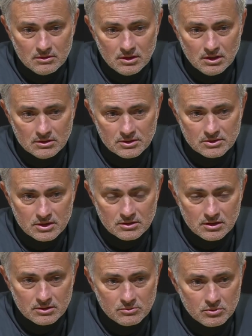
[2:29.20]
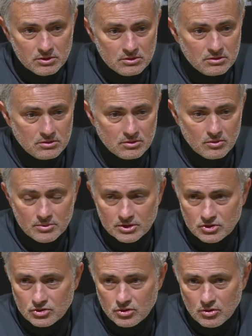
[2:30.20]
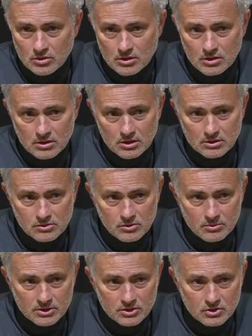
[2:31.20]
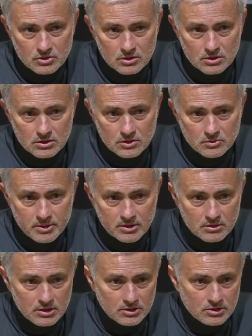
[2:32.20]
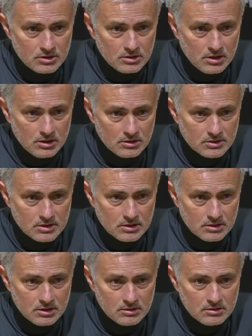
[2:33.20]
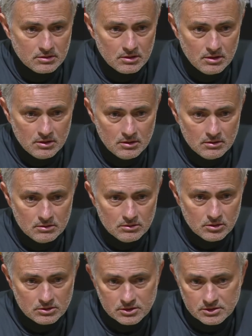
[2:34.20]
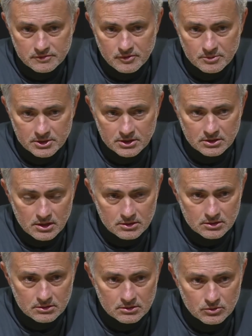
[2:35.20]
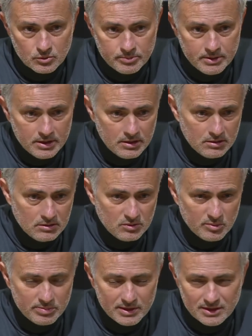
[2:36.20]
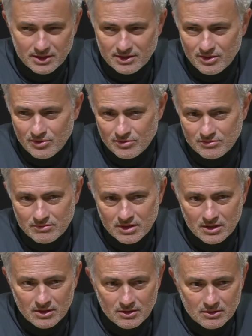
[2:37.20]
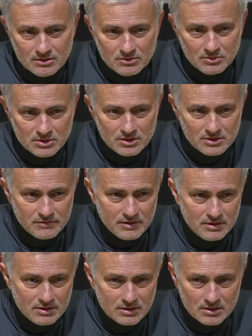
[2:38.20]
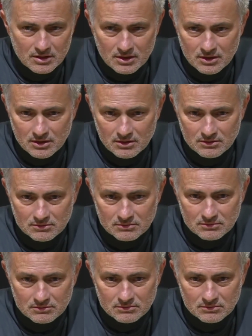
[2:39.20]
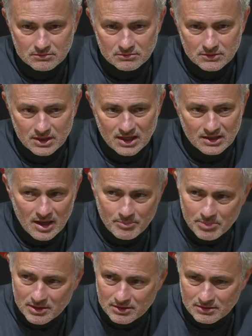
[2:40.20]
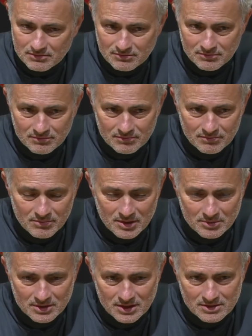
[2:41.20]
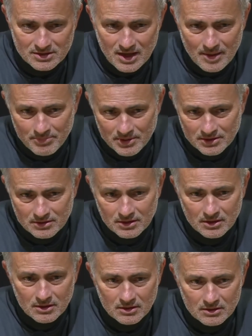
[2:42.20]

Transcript: I understand that with so much talk and so much uh, speculation, I understand that not easy for Mkhitaryan to play, to play at home with this feeling uh, can happen, maybe doesn't happen.